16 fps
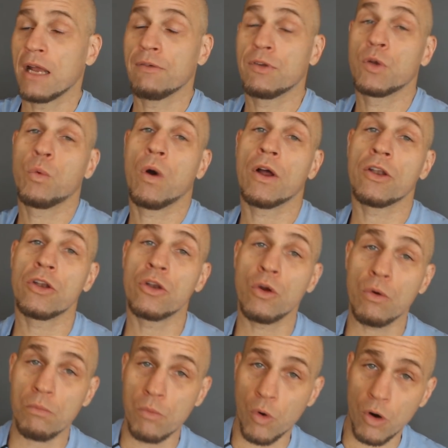And if you wanna
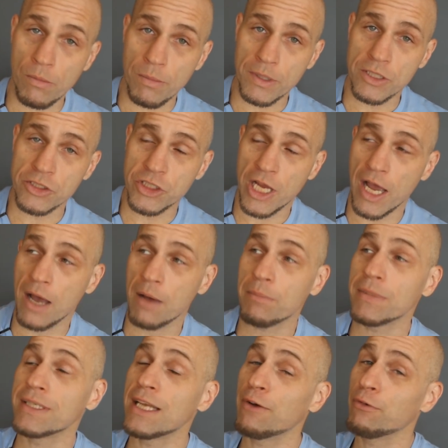know more about the
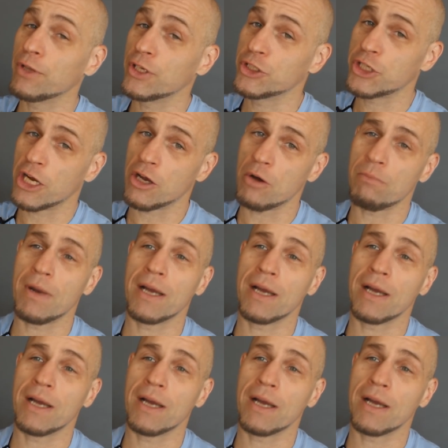jab, definitely check out